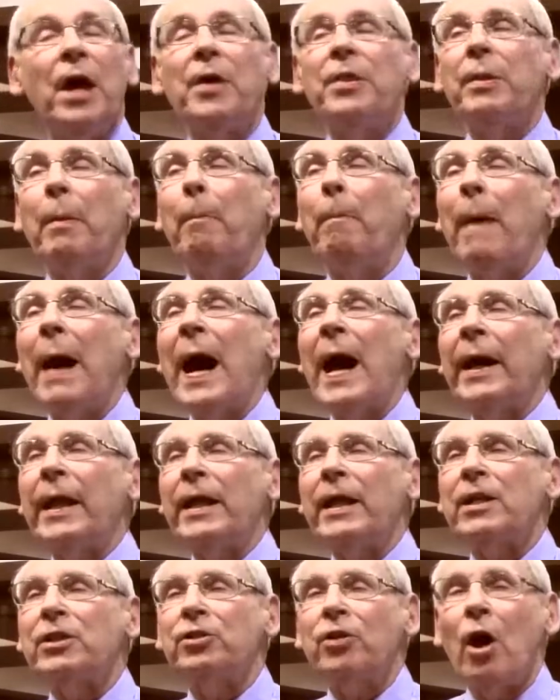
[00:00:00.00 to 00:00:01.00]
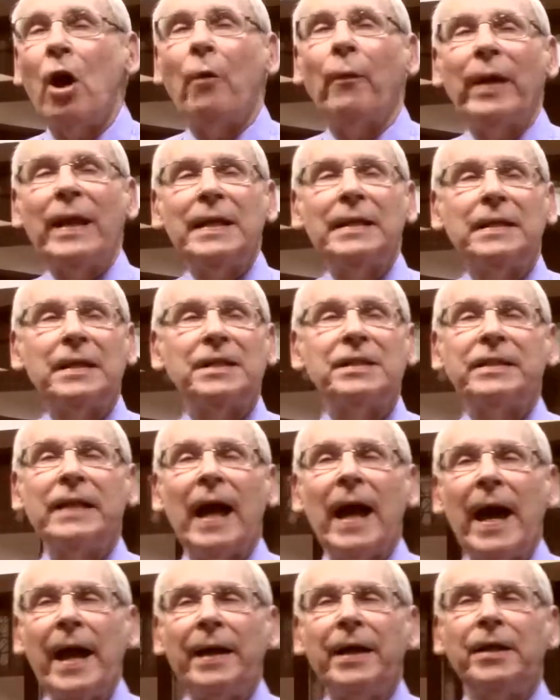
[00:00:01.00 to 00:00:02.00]
the body has already
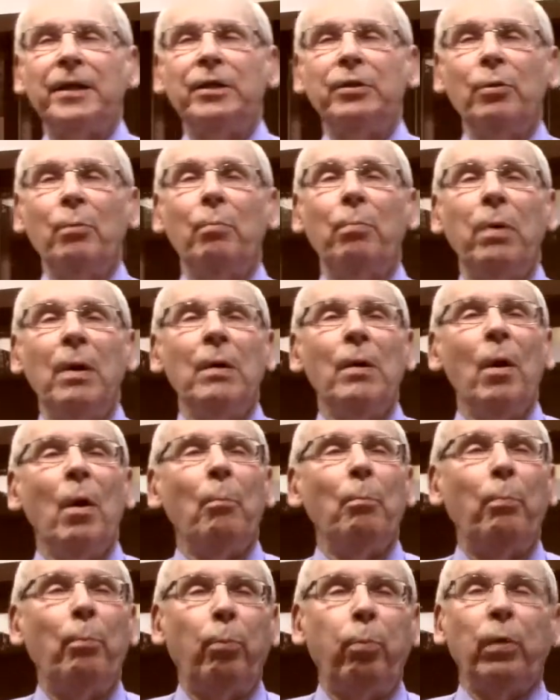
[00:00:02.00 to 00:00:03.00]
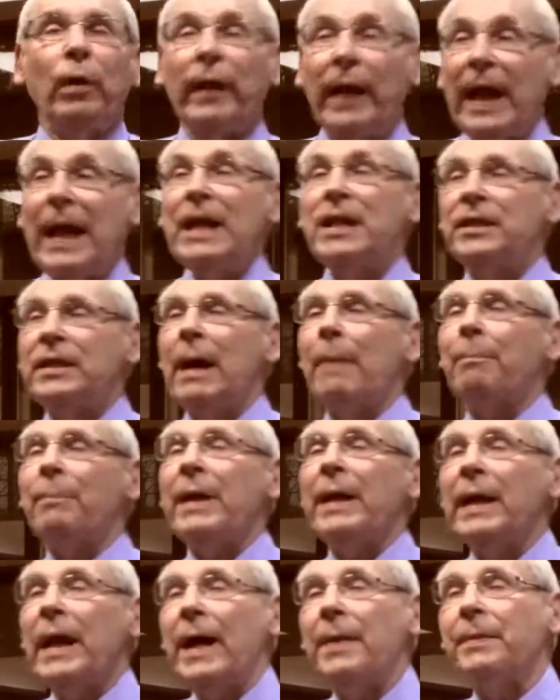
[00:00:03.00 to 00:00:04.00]
decided to lay
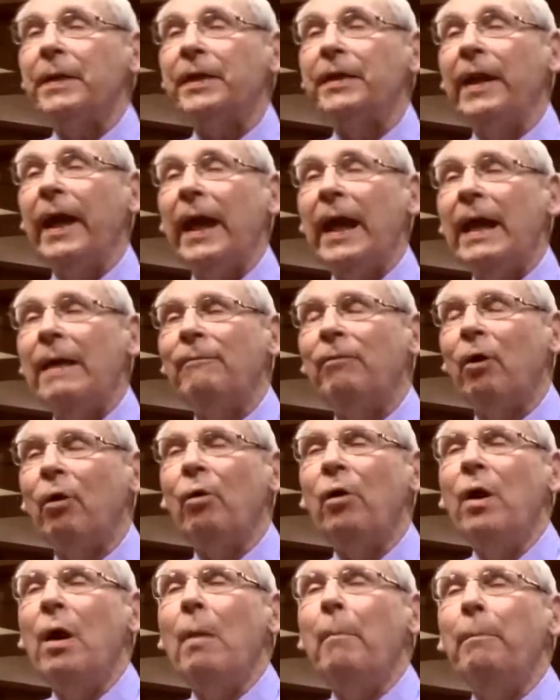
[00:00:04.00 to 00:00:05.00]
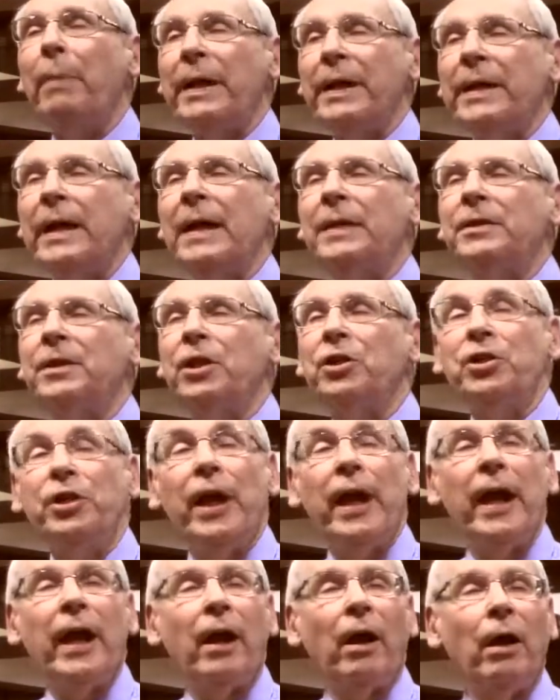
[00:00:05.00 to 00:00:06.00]
something on the table, but yet the
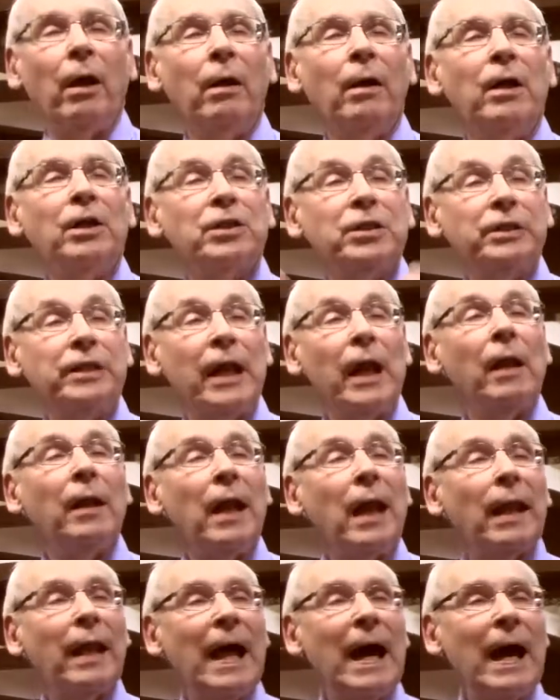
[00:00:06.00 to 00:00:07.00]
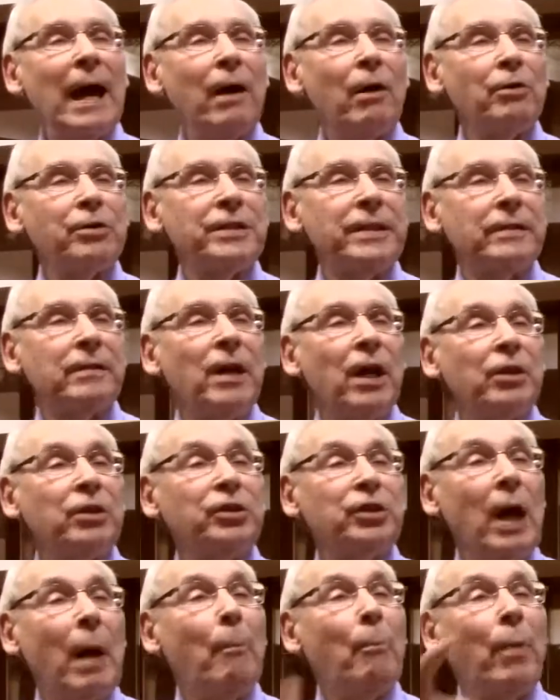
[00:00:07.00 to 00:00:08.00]
chair still allows
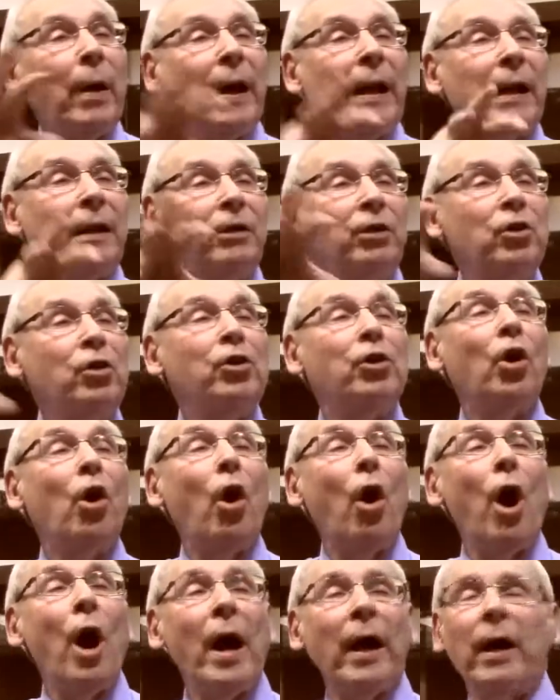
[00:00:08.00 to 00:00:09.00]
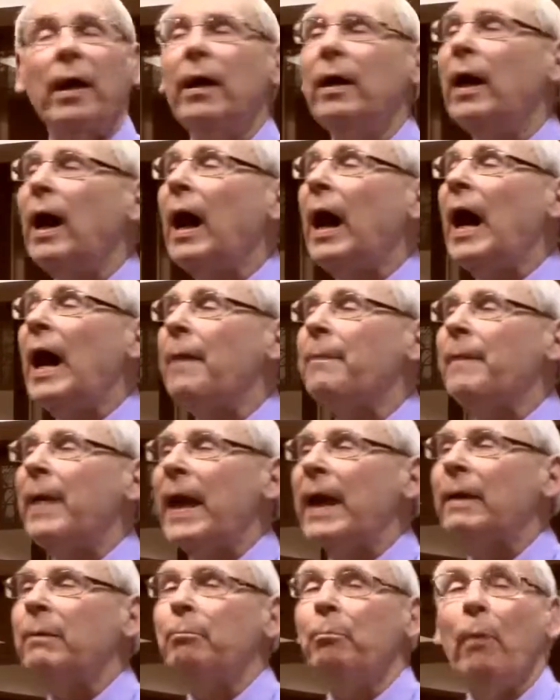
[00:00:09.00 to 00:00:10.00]
someone to talk on
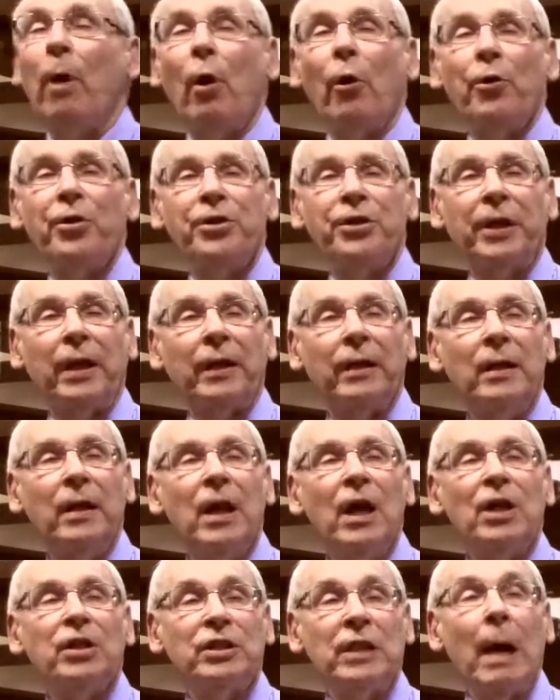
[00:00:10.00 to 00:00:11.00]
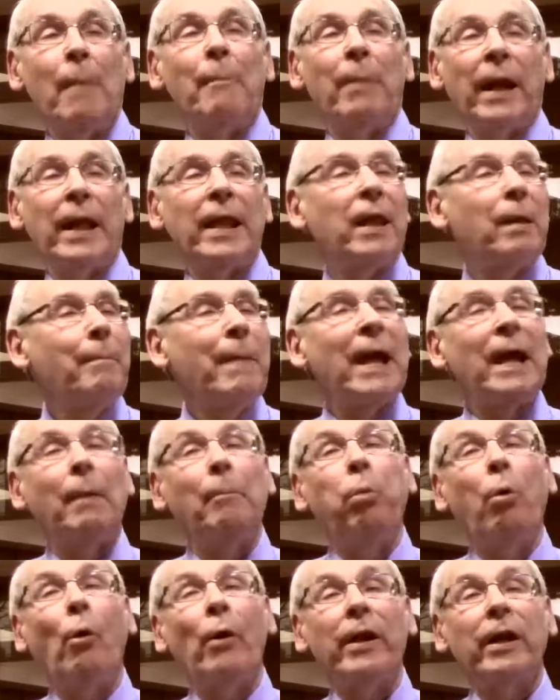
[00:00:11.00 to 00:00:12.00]
that motion, somebody can make a
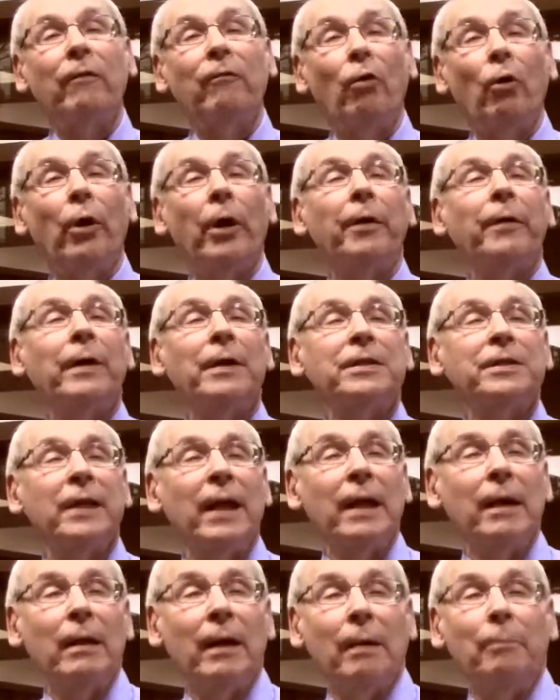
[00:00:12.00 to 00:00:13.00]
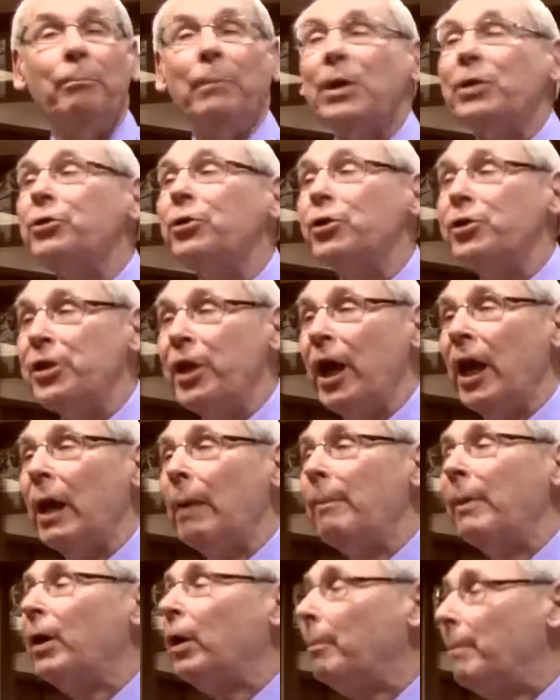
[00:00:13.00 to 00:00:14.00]
point of order and say, Mr.
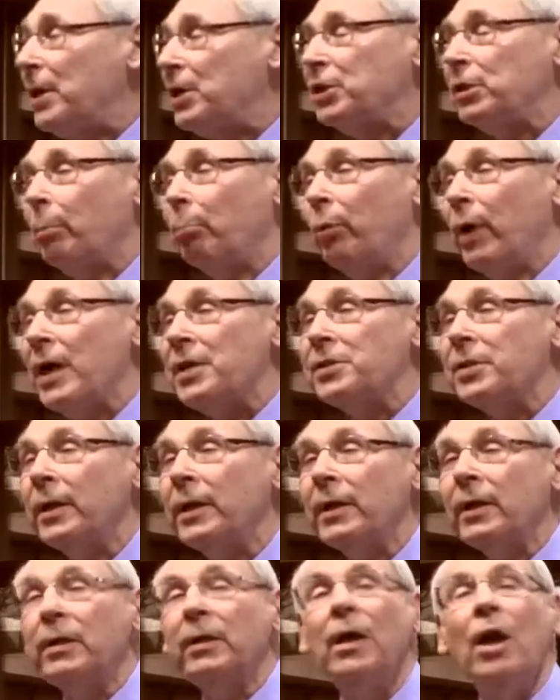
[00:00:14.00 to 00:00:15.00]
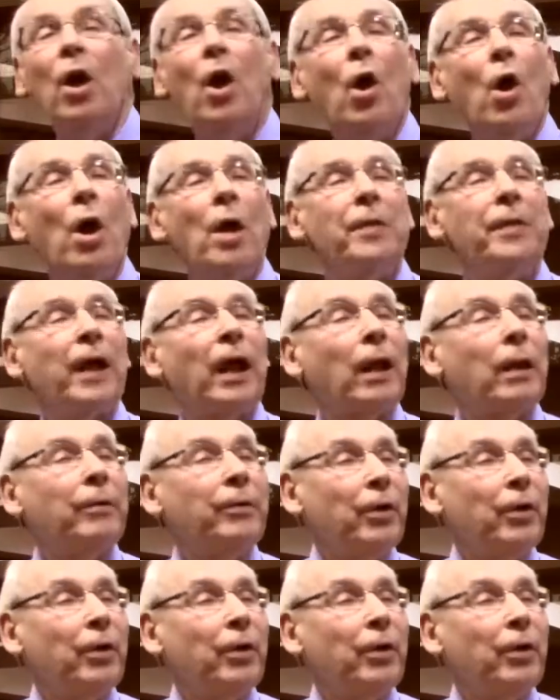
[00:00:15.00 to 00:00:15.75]
Chairman or Mr. President, the